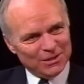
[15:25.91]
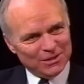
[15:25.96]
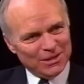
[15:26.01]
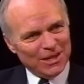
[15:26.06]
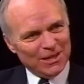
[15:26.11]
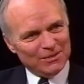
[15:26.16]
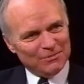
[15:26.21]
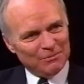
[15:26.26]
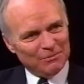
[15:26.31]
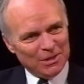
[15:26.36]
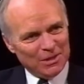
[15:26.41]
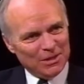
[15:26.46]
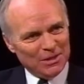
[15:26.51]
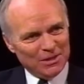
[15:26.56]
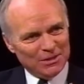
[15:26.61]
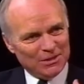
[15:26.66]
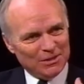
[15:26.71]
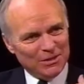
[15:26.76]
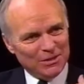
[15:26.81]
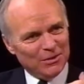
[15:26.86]
Is that
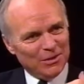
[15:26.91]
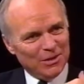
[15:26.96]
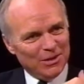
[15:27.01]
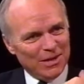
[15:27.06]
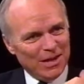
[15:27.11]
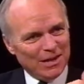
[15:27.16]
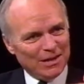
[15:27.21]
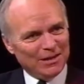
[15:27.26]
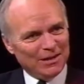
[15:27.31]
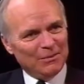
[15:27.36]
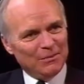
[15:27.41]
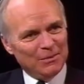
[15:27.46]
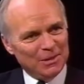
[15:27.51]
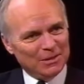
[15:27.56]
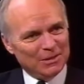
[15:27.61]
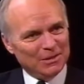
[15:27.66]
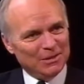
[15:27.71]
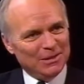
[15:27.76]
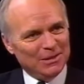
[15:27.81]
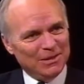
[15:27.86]
because you are an
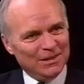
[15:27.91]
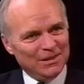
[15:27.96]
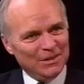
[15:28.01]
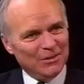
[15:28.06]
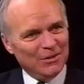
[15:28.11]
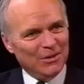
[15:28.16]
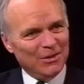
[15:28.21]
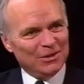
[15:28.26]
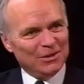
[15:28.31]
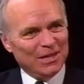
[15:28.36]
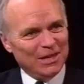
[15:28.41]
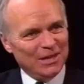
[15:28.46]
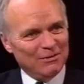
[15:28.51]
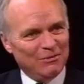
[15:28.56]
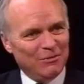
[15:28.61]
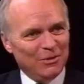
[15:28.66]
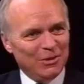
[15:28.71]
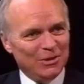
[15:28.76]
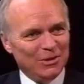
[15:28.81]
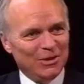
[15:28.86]
academician and you always
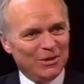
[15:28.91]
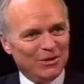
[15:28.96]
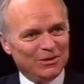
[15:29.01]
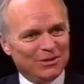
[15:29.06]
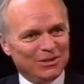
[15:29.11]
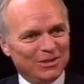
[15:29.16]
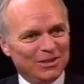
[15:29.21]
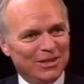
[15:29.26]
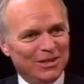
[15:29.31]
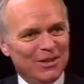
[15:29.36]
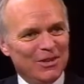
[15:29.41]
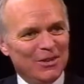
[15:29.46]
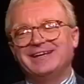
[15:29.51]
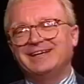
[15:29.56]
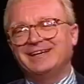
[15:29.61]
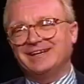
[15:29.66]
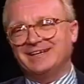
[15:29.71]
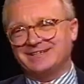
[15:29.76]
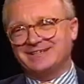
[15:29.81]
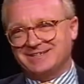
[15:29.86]
had footnotes in
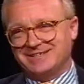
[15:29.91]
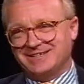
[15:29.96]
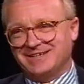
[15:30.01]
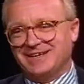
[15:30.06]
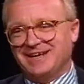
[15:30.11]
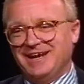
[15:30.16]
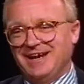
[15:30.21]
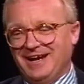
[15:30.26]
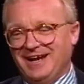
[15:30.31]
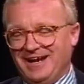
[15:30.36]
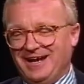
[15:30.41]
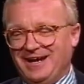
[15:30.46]
all the other books?